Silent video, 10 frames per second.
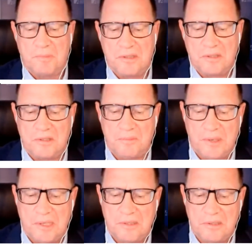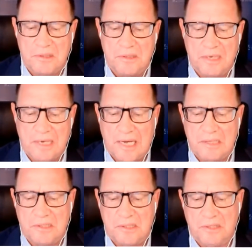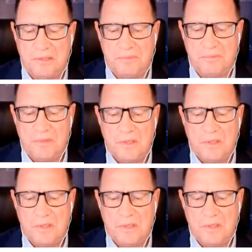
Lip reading: participated last year.